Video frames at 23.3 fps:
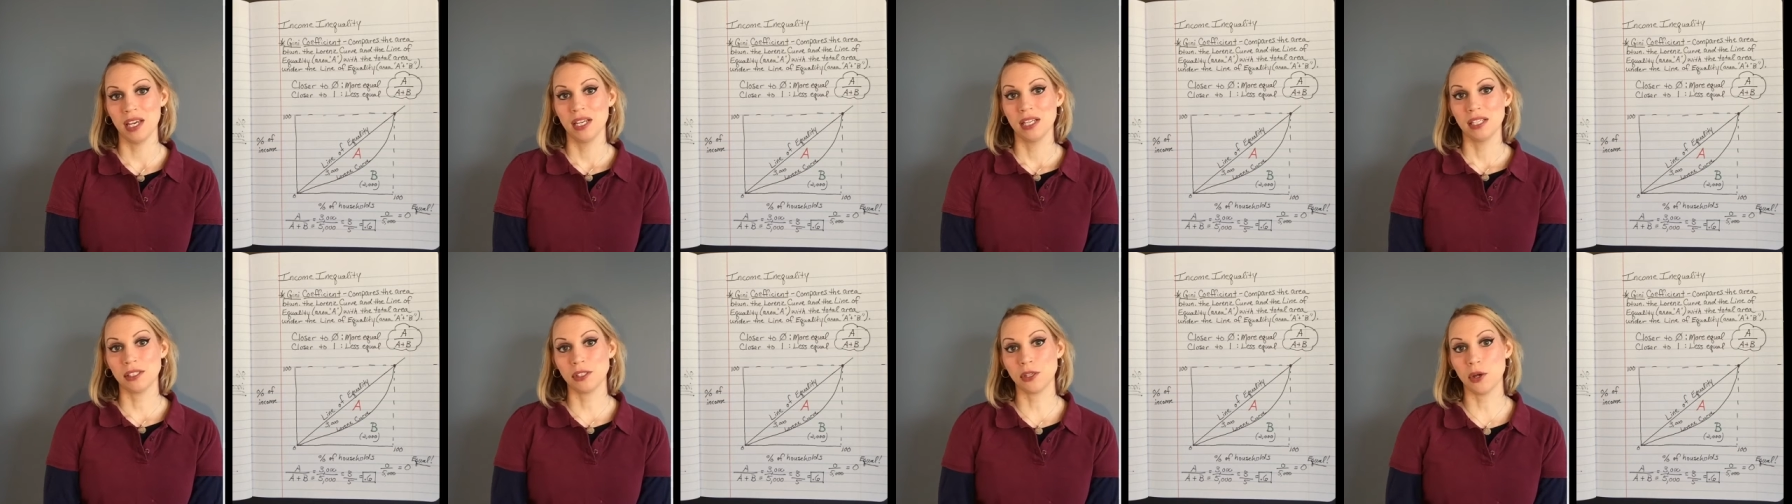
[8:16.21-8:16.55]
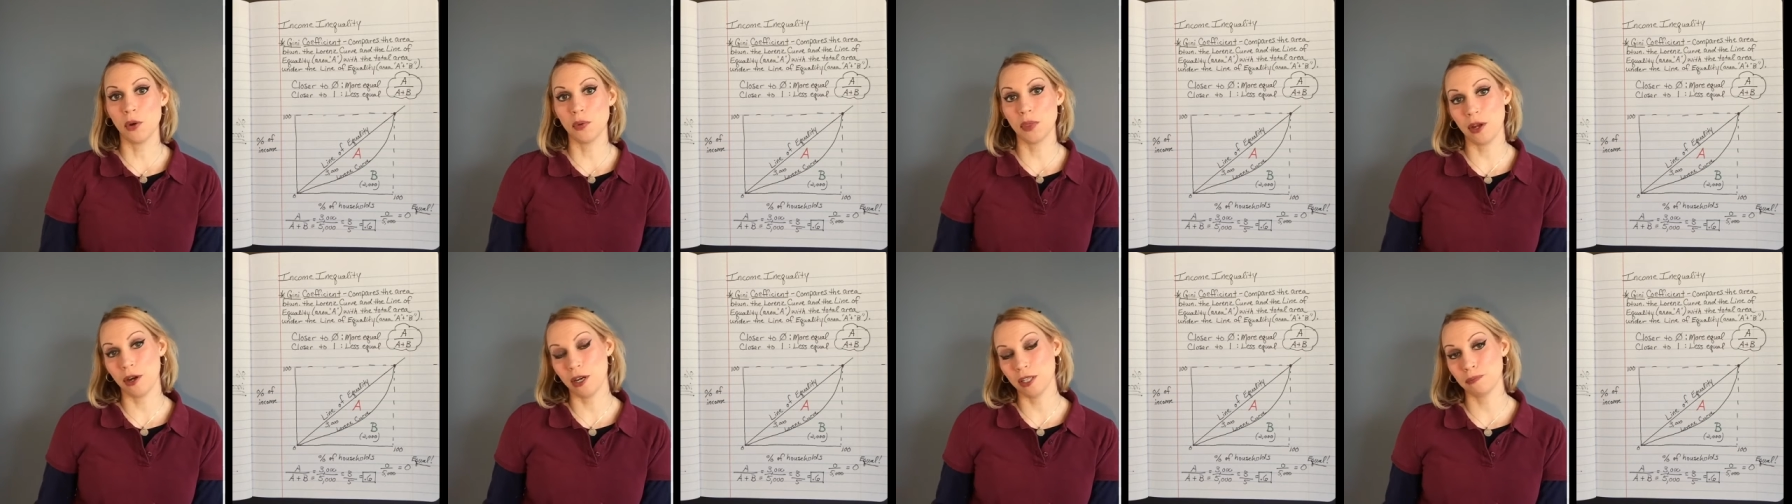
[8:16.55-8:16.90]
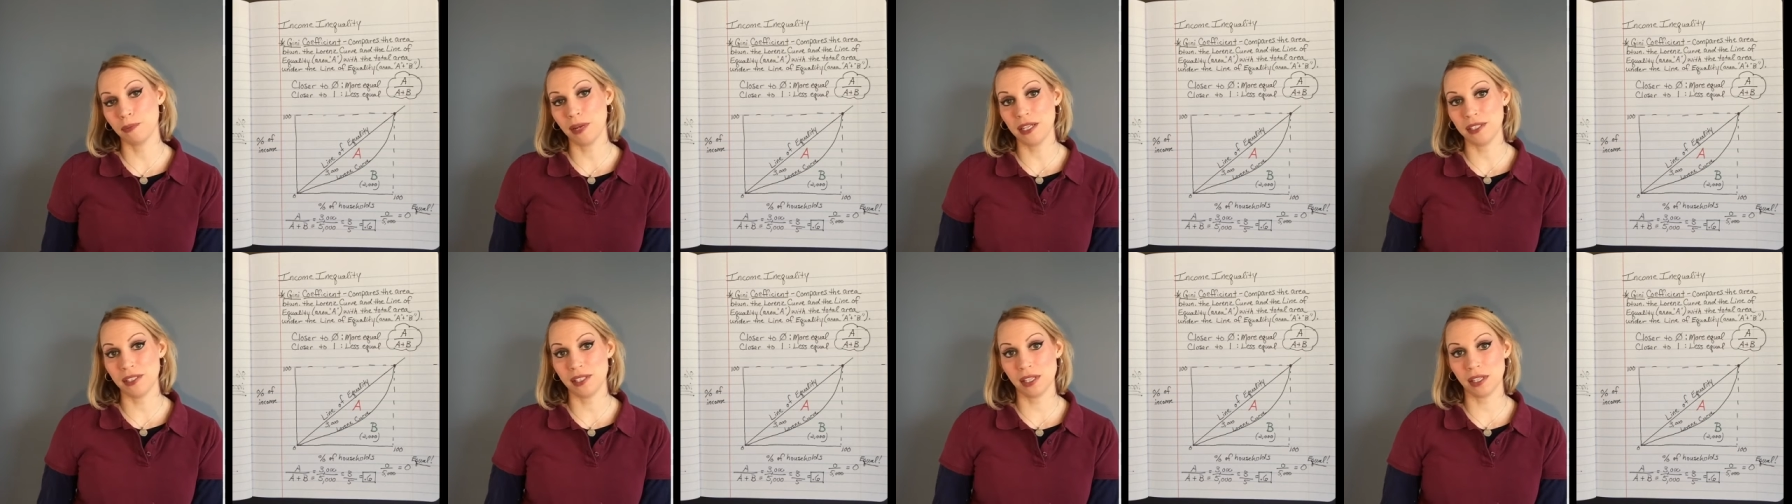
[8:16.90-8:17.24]
So there's
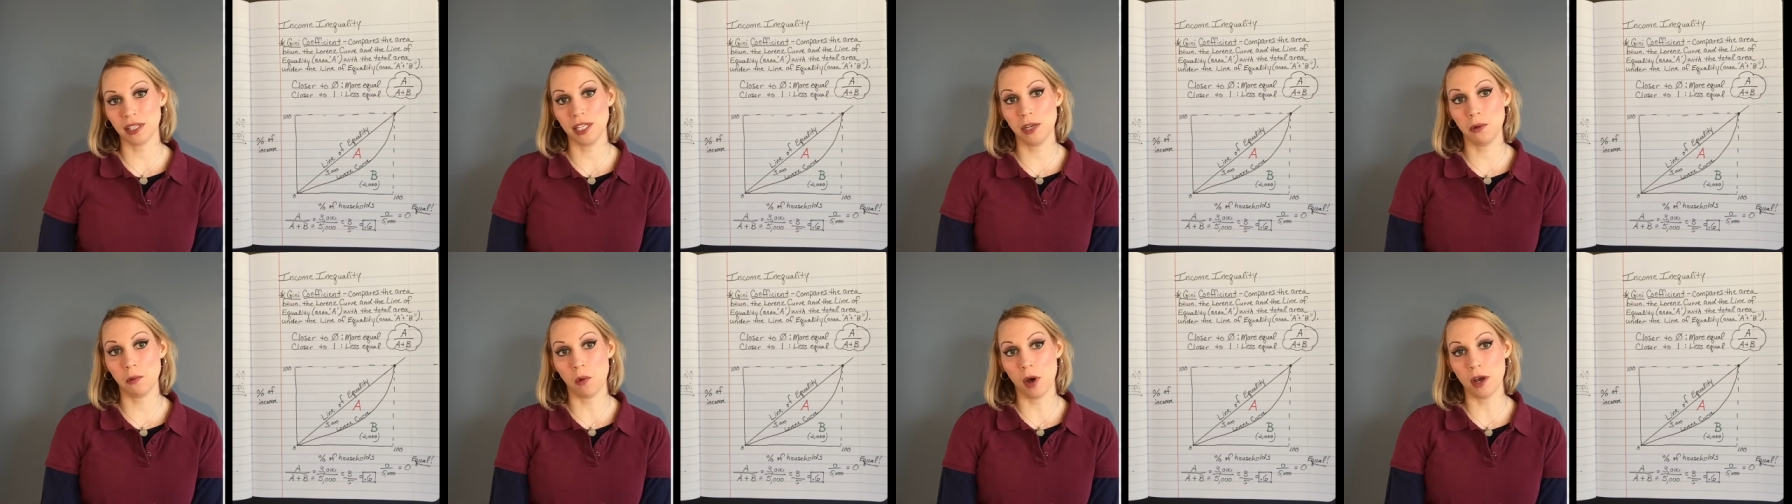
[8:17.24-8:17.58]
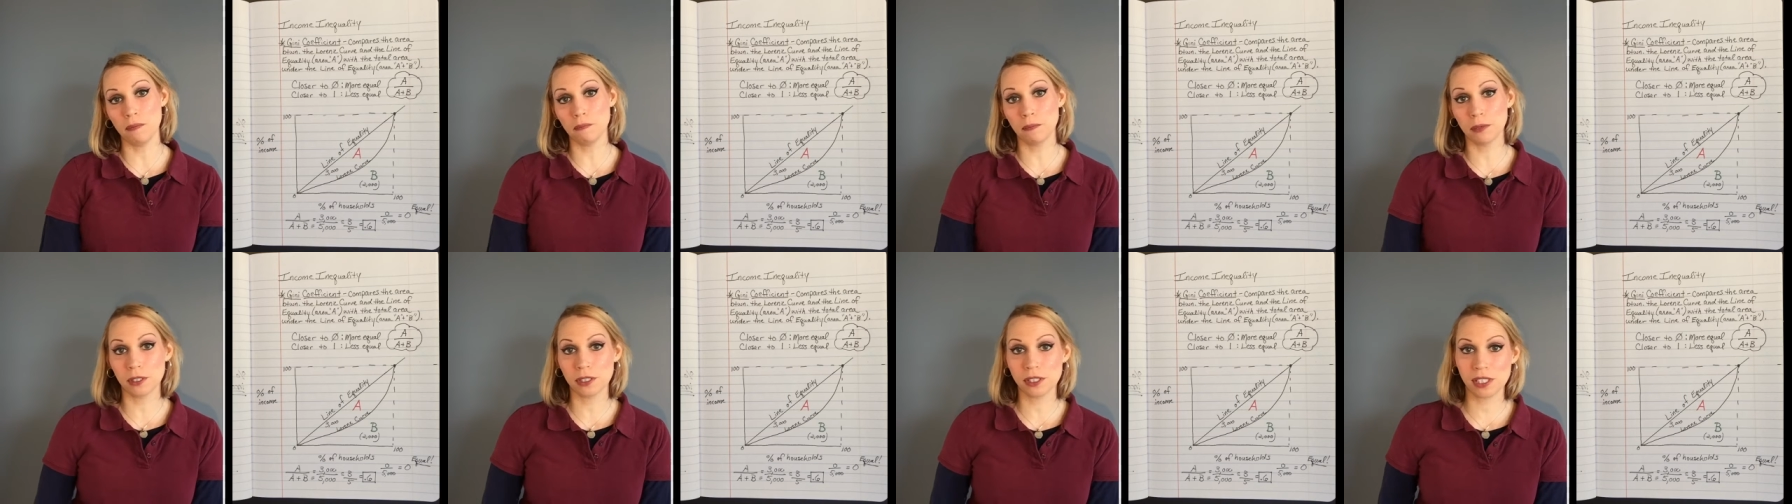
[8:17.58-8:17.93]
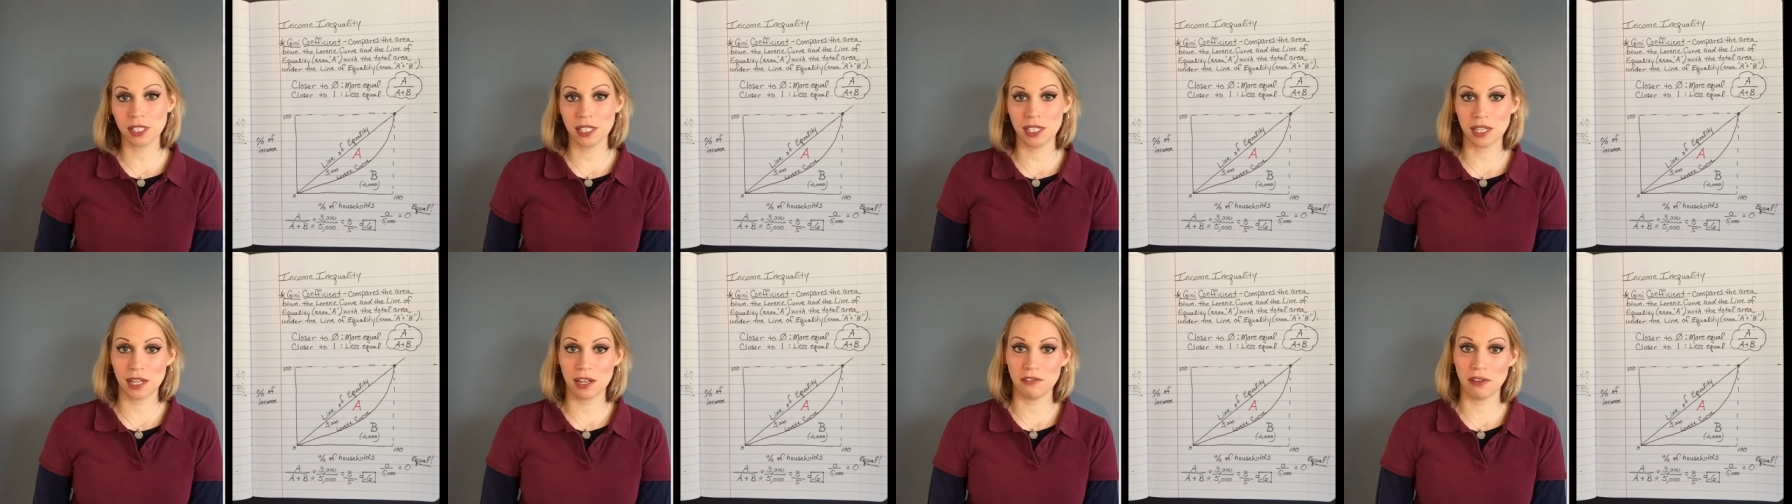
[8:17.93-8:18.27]
basically
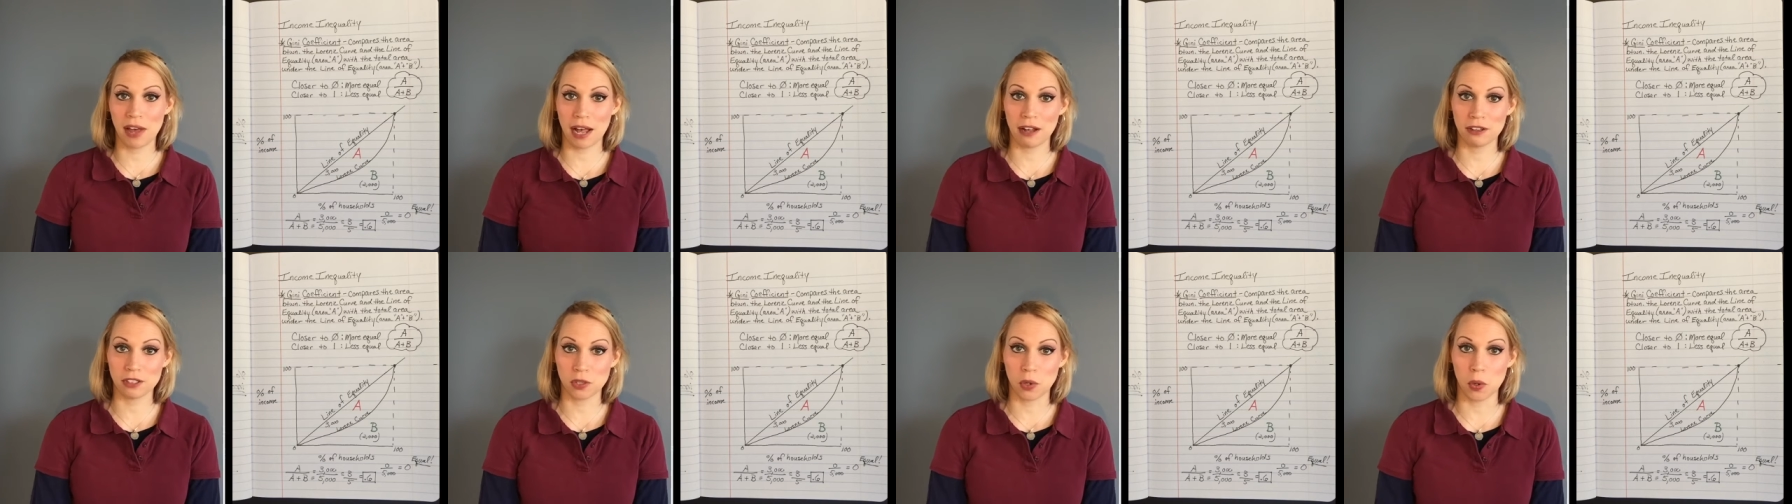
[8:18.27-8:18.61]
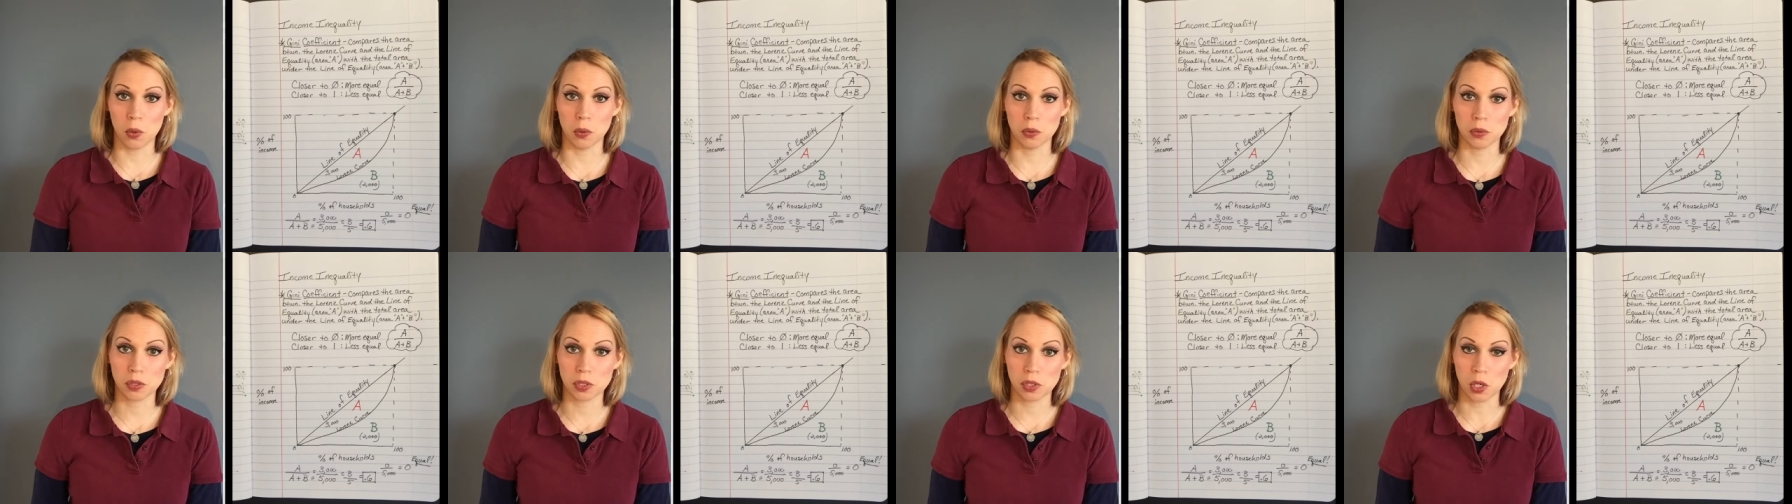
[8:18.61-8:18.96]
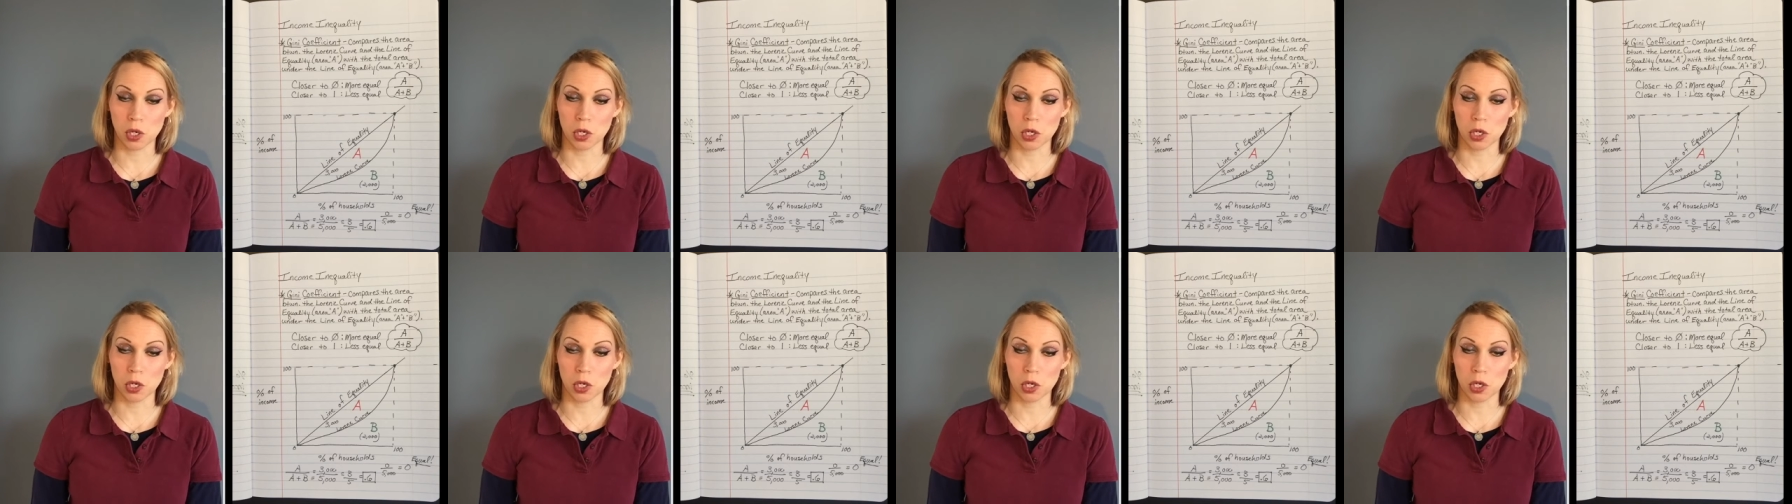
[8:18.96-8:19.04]
1% of households